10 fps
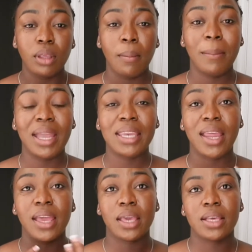my
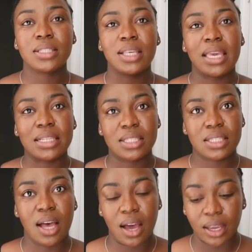neck is a
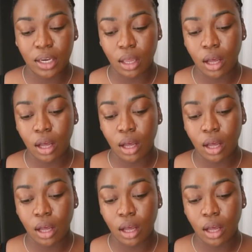sign